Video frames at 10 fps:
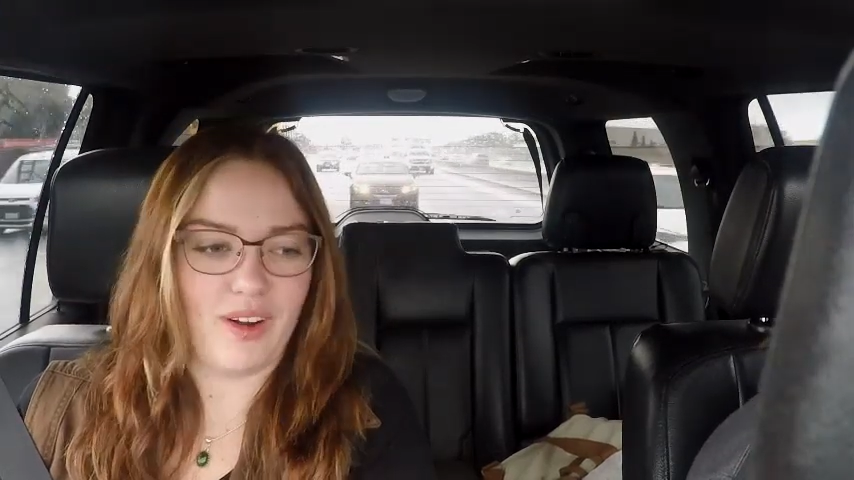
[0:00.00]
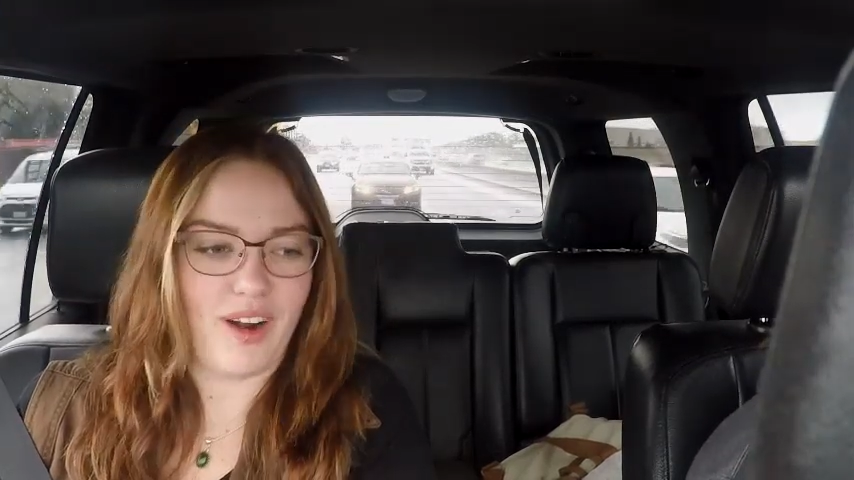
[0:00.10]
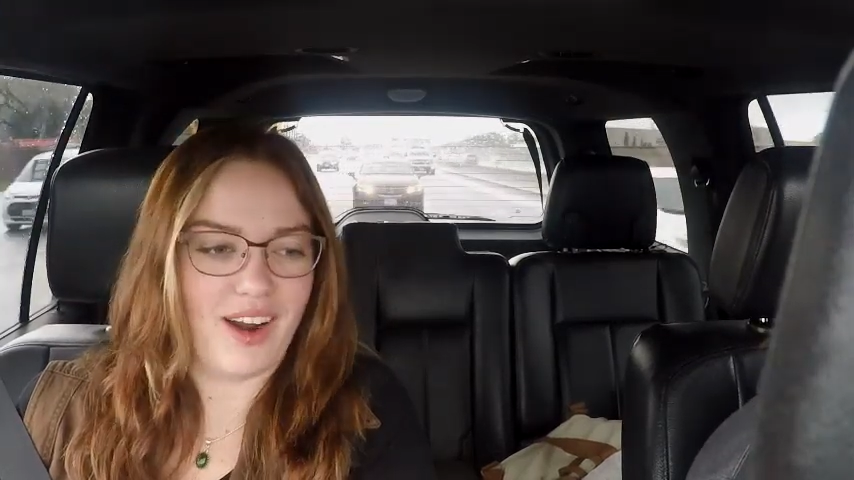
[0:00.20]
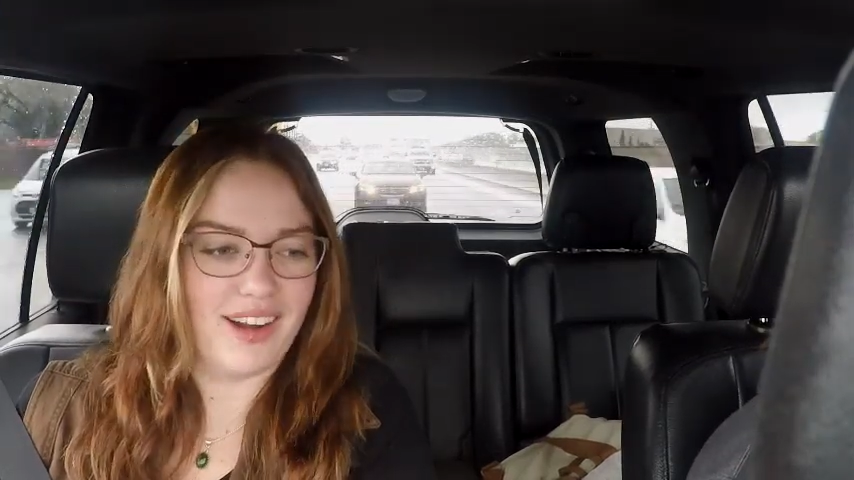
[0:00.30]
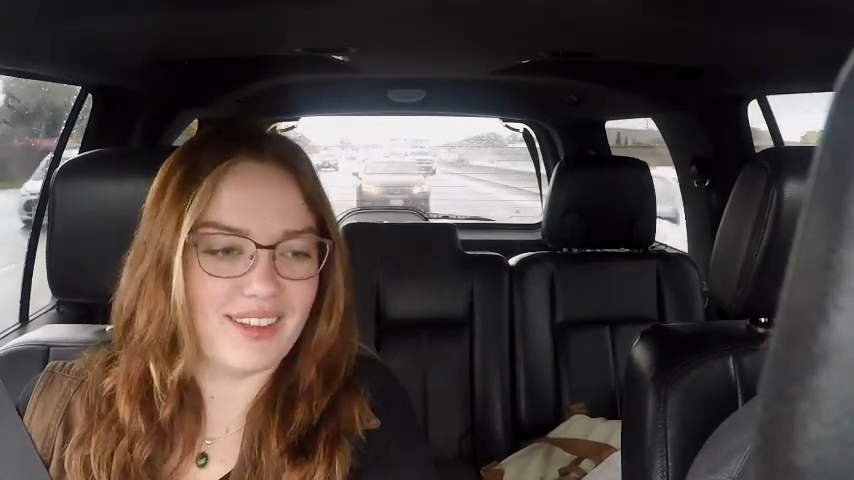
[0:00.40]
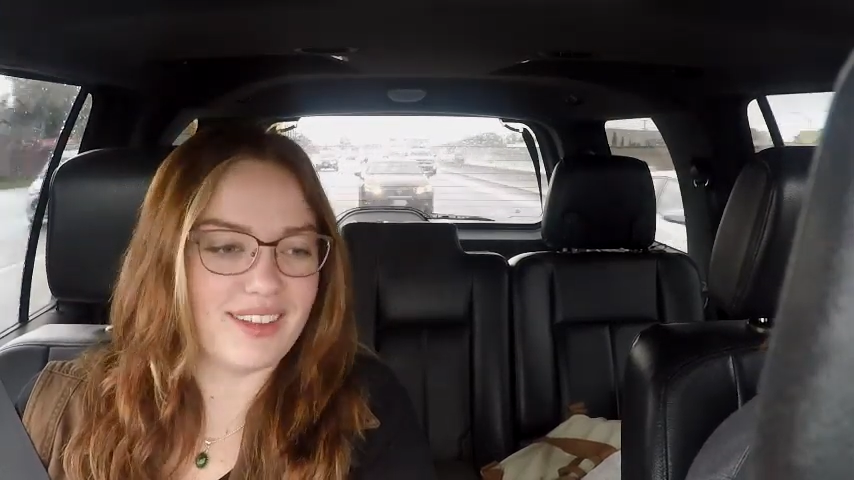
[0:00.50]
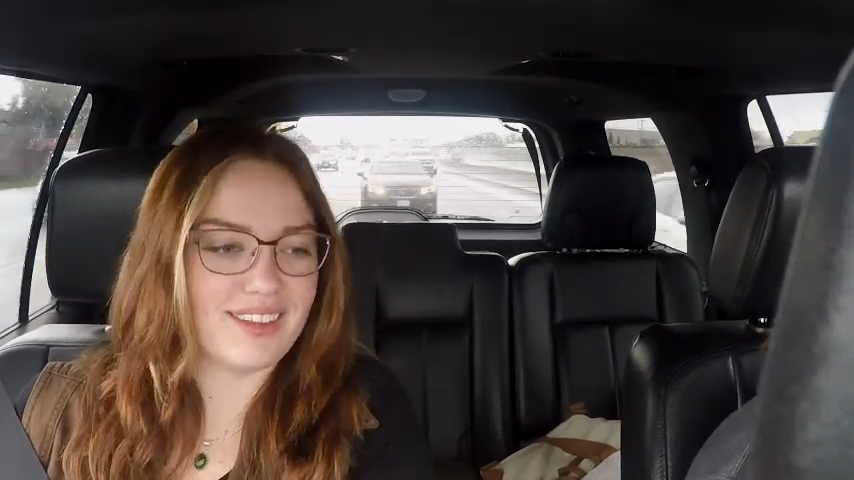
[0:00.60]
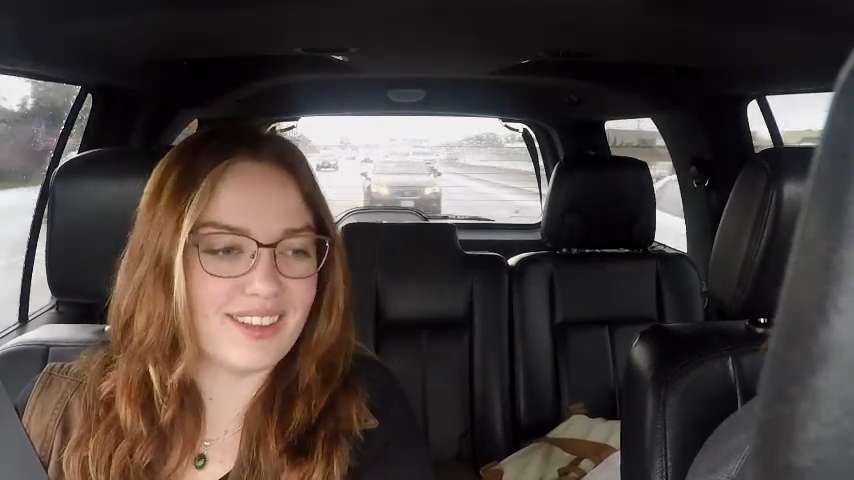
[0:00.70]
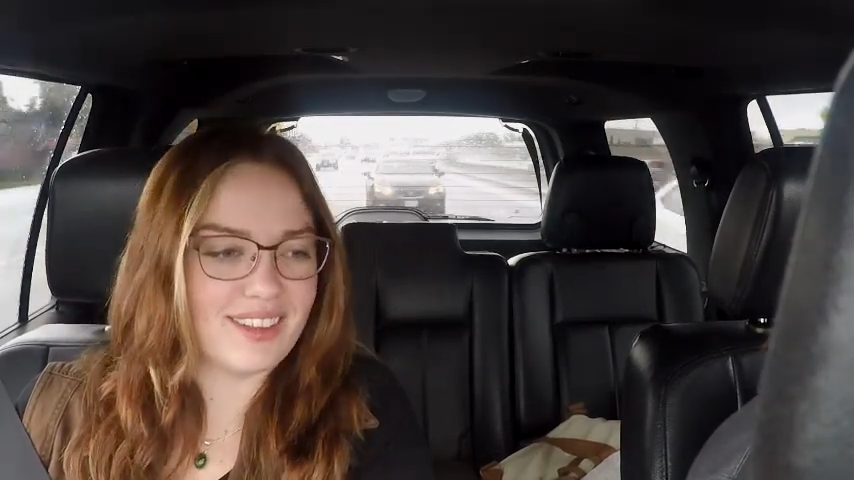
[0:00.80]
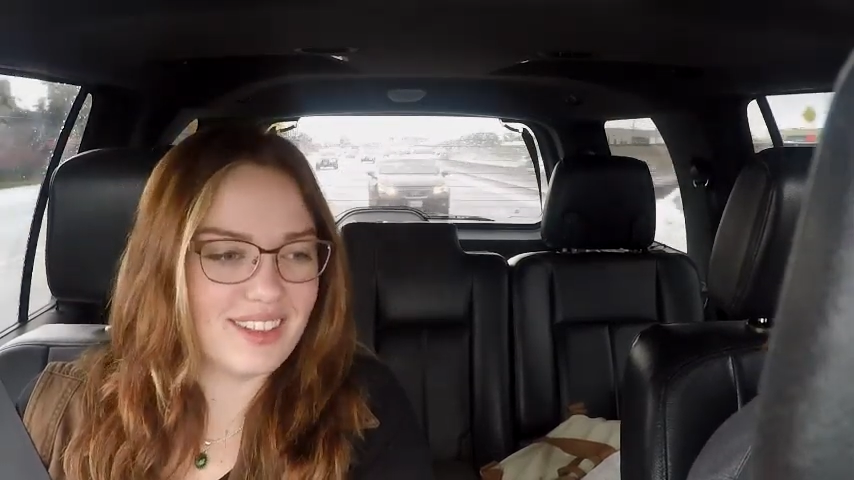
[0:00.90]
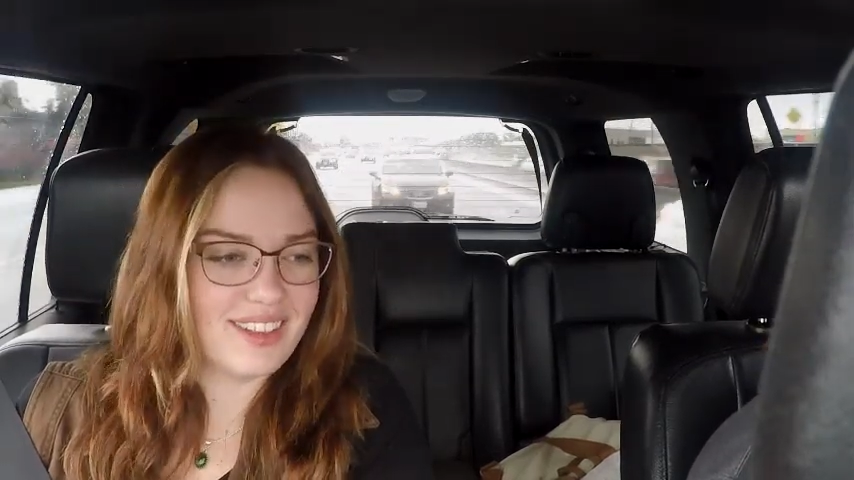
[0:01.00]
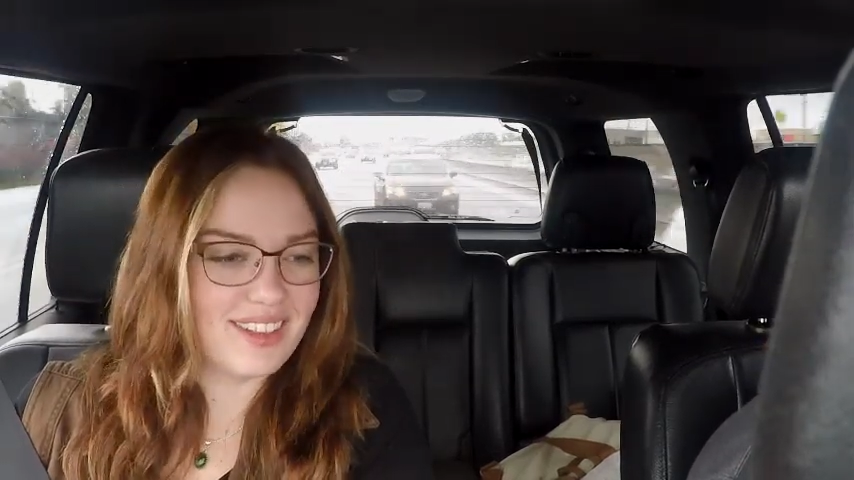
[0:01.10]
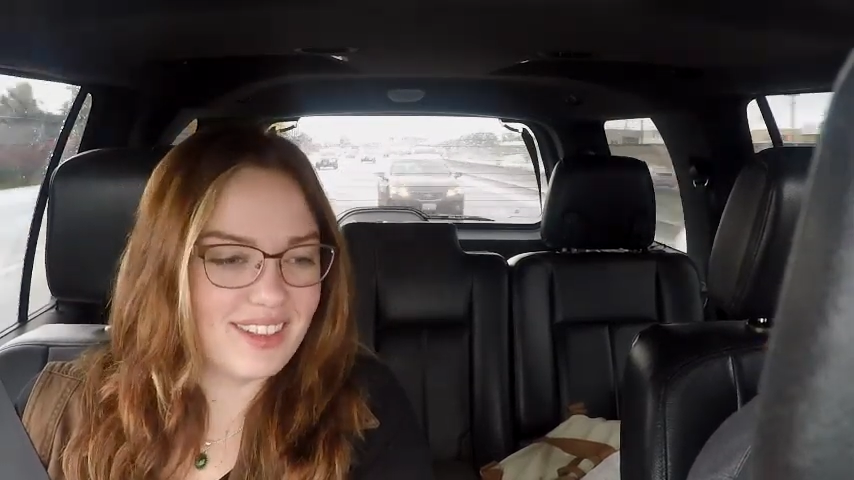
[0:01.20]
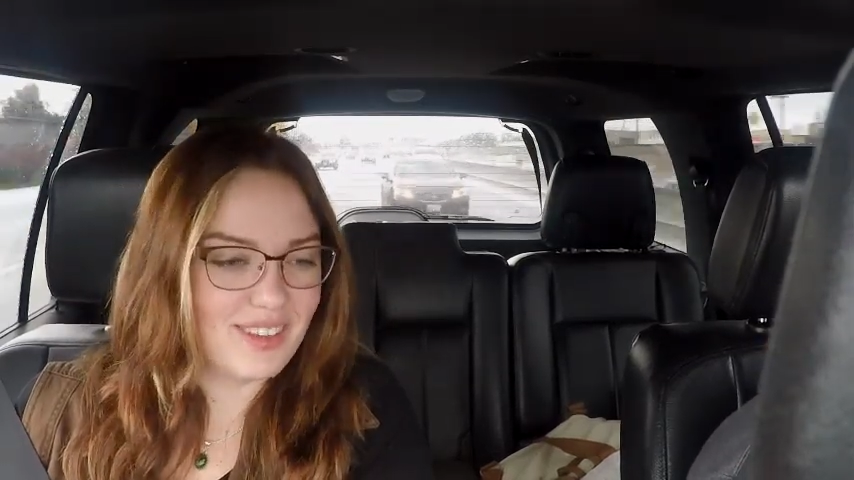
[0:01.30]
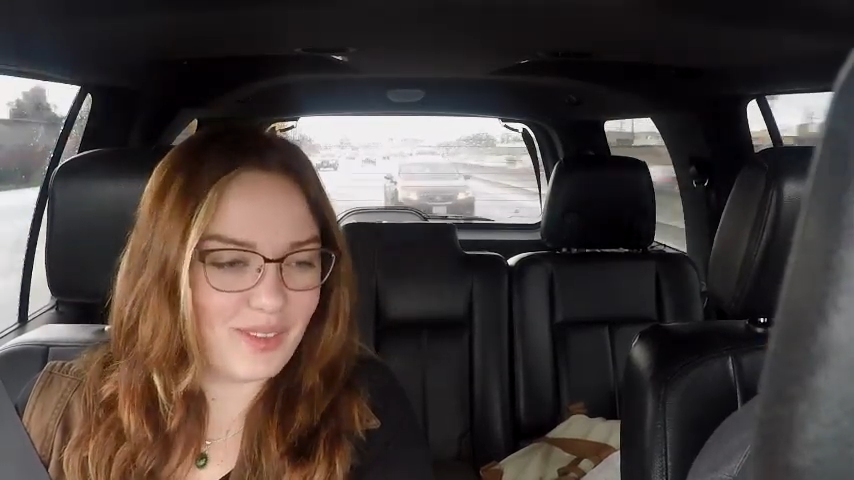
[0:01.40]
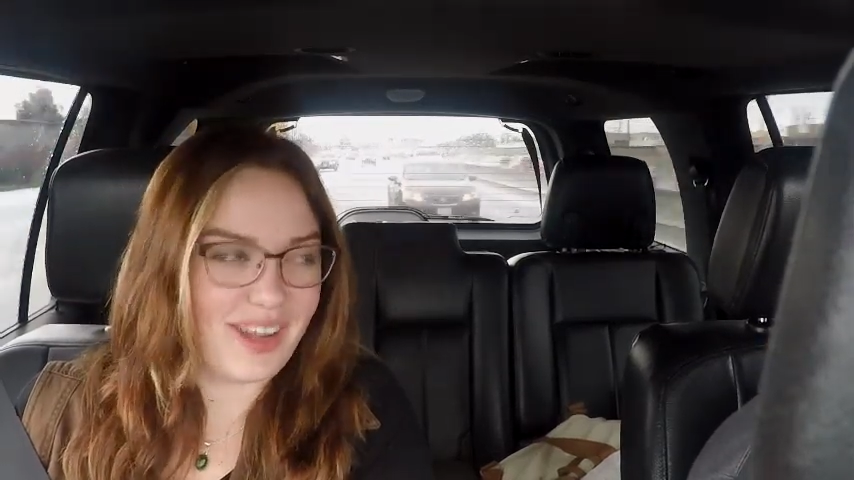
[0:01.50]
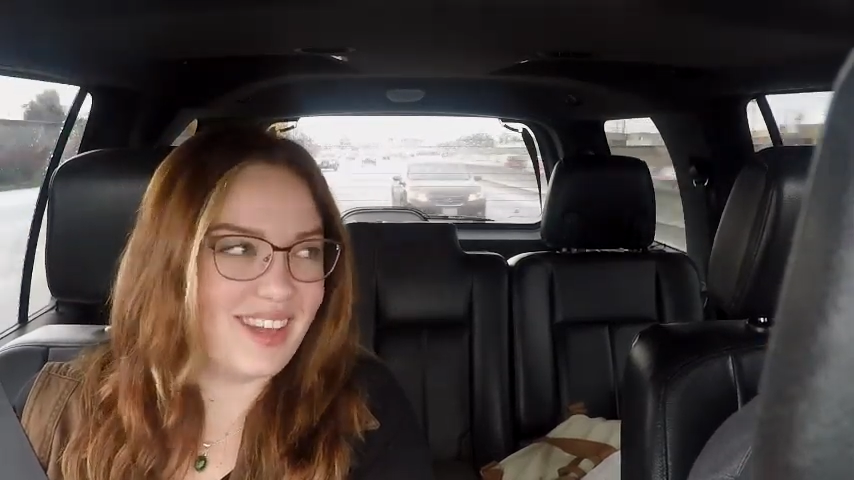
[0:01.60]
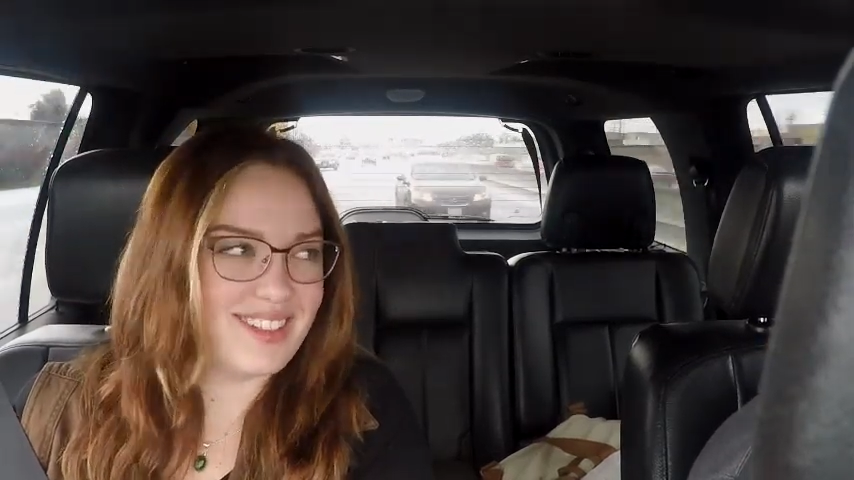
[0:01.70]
heart, right?